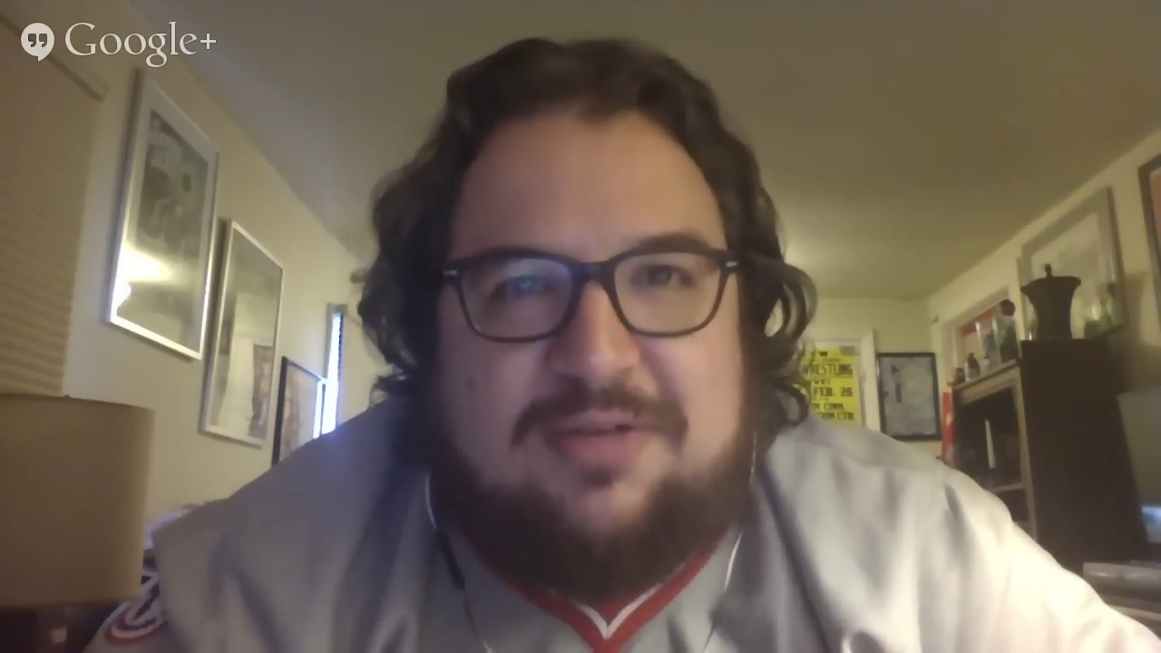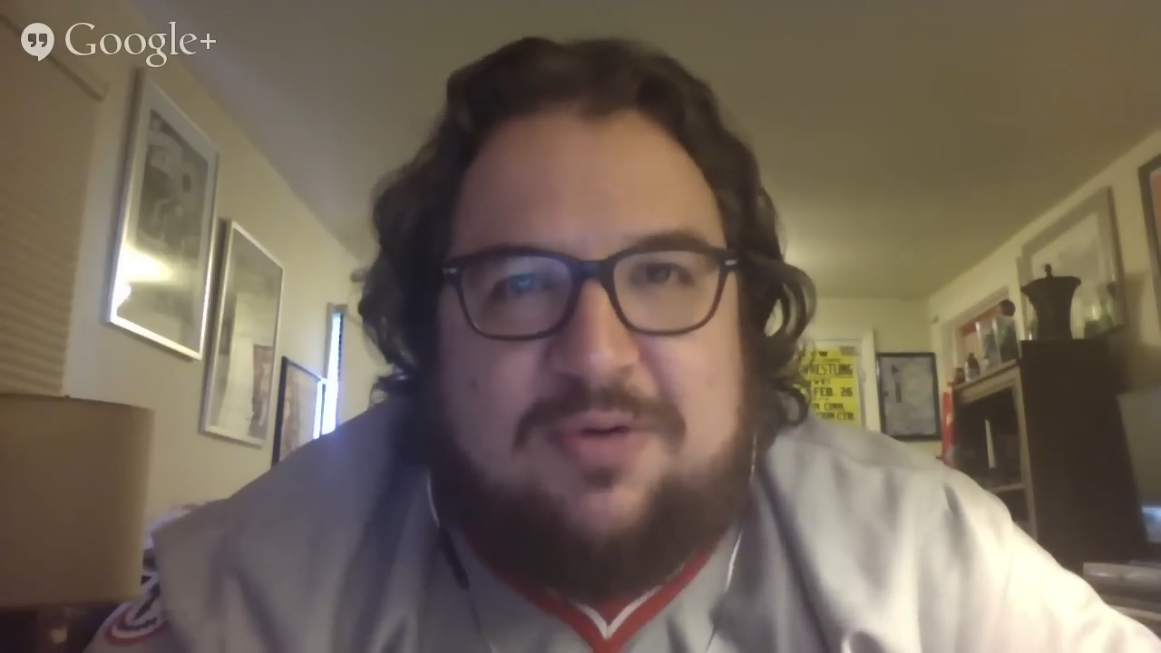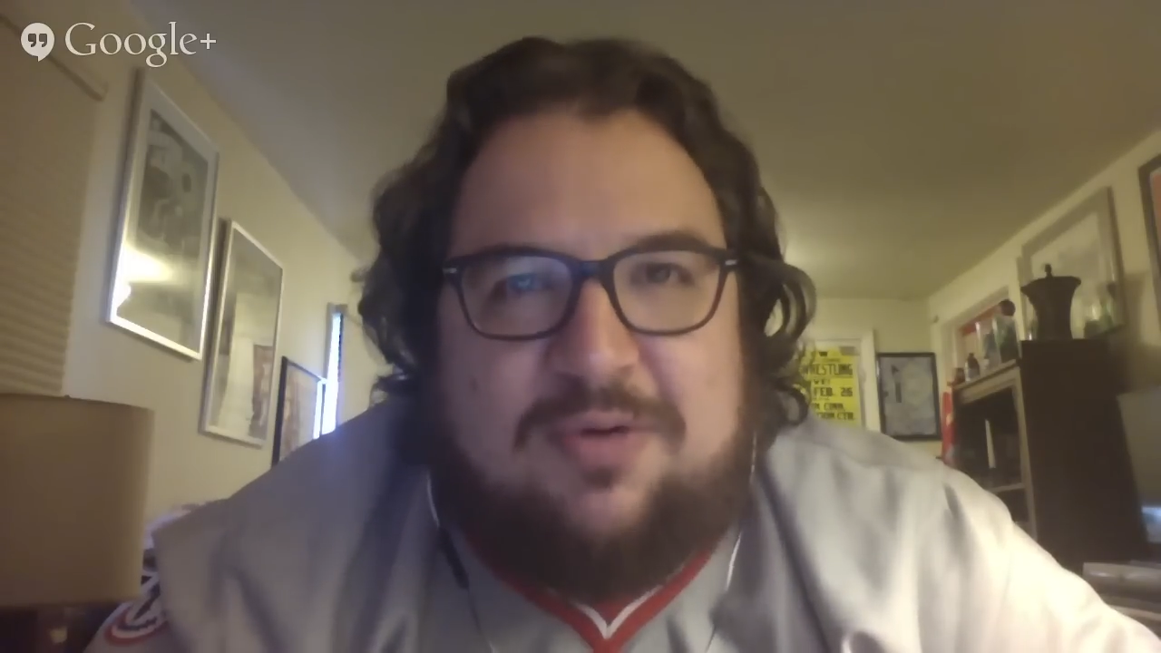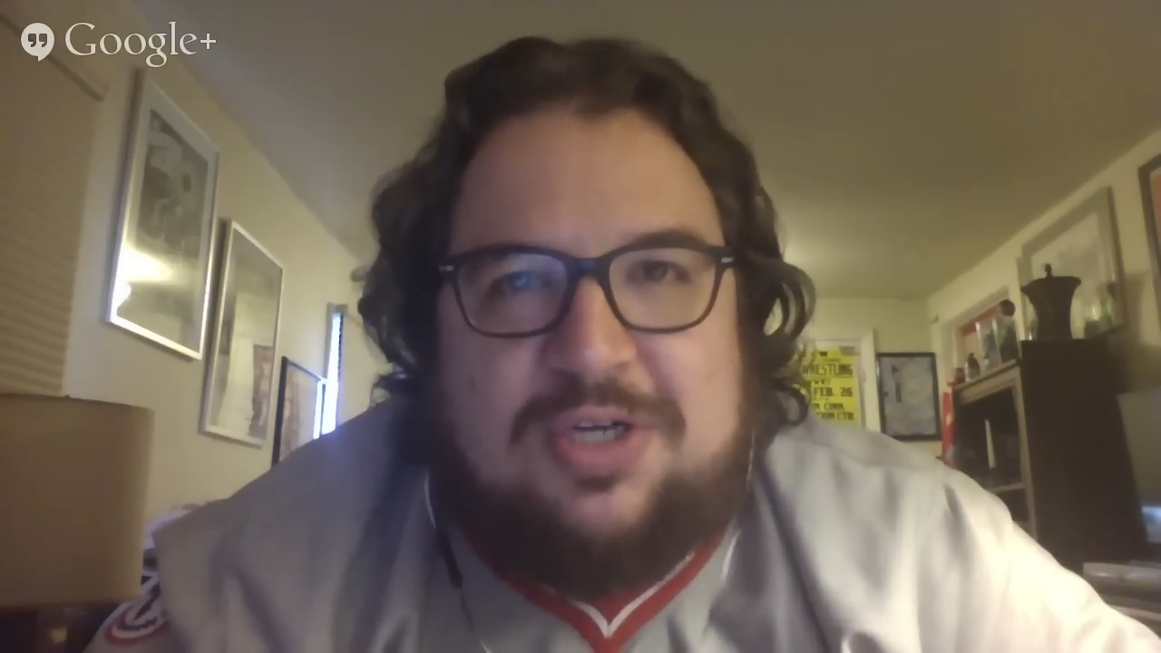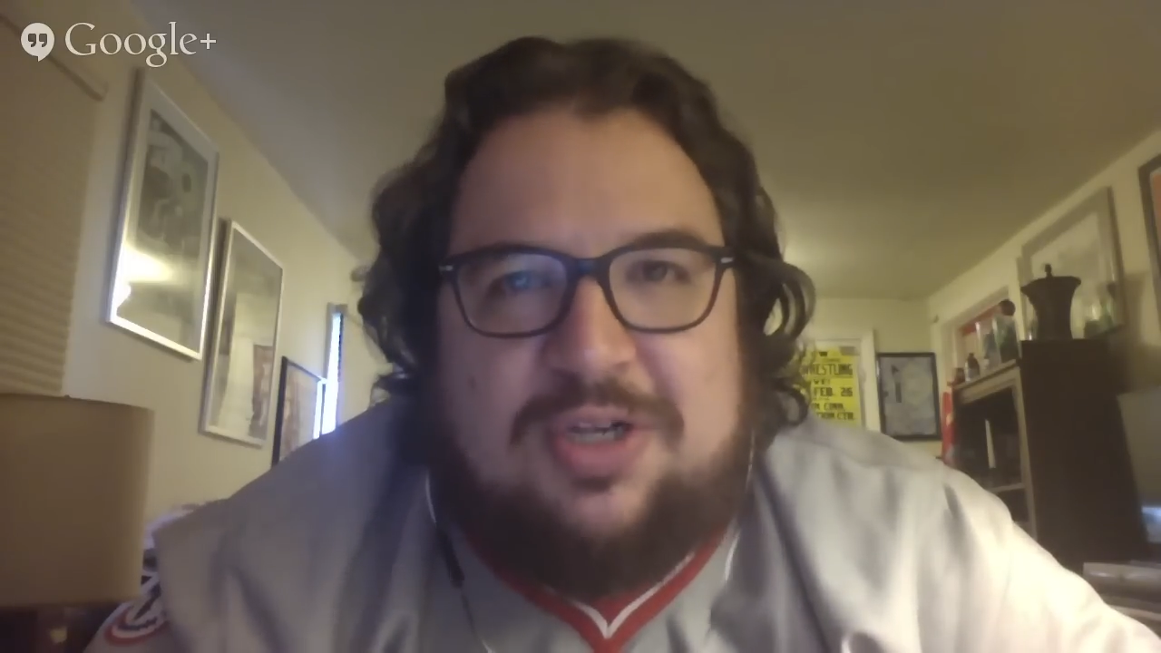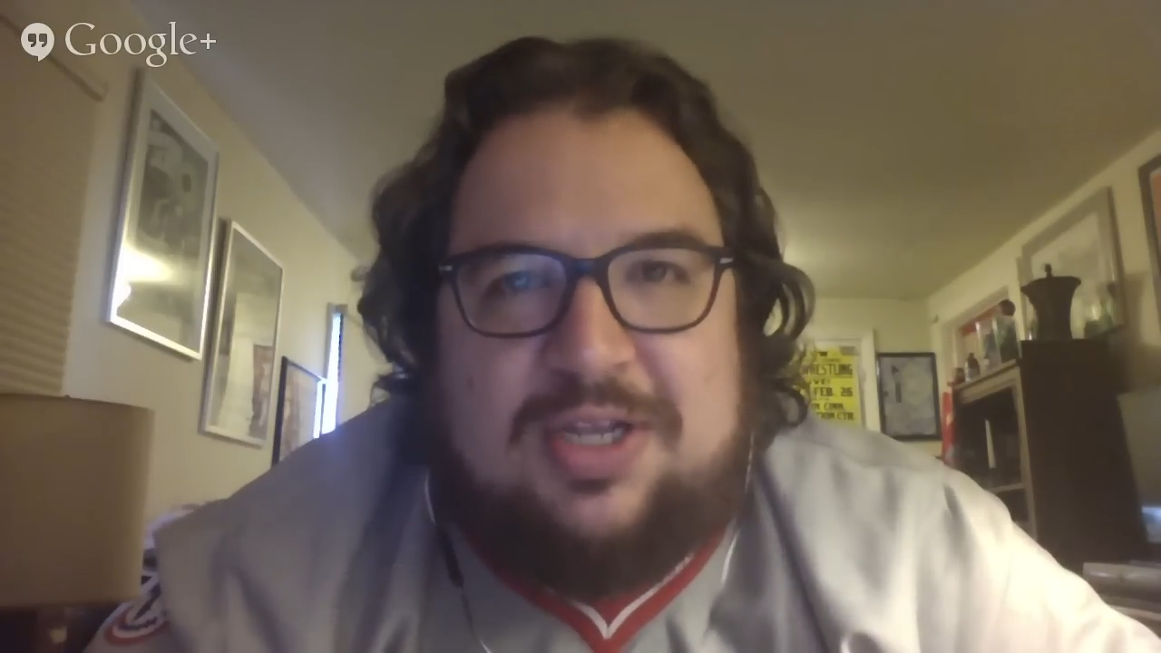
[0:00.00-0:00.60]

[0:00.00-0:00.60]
unfortunately.